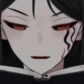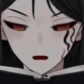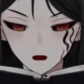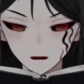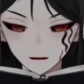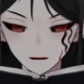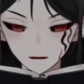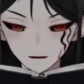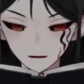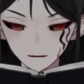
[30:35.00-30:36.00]
I could
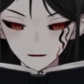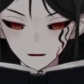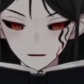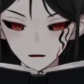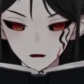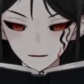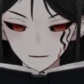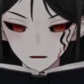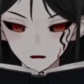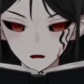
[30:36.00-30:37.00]
hear them
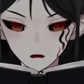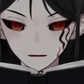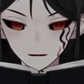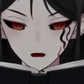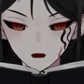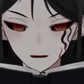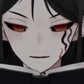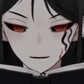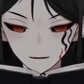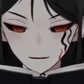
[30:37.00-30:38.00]
whispering over there,
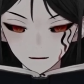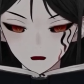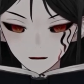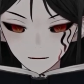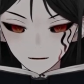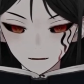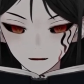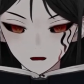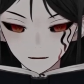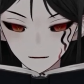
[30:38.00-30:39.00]
discussing
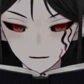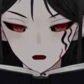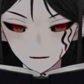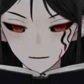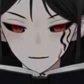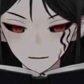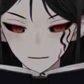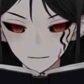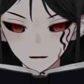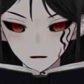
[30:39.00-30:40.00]
their chances
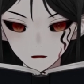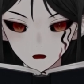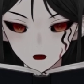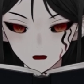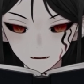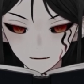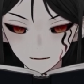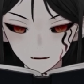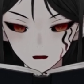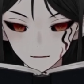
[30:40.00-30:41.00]
if they ran.
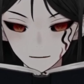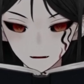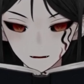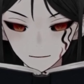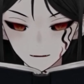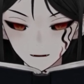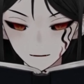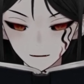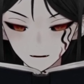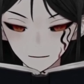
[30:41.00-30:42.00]
They didn't
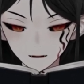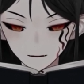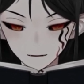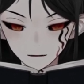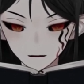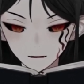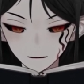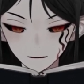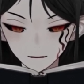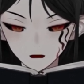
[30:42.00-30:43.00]
think they stood a
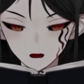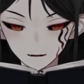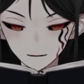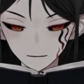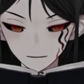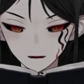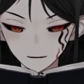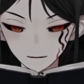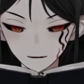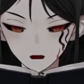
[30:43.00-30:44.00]
chance if they
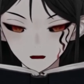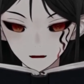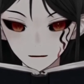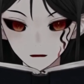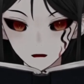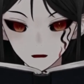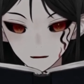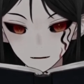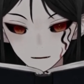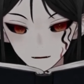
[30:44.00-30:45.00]
stayed,
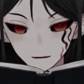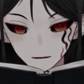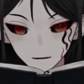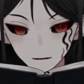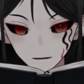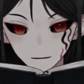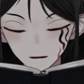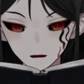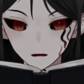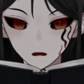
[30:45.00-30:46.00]
but if
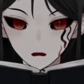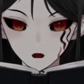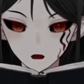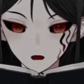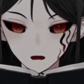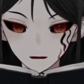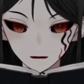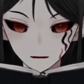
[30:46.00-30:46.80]
they ran,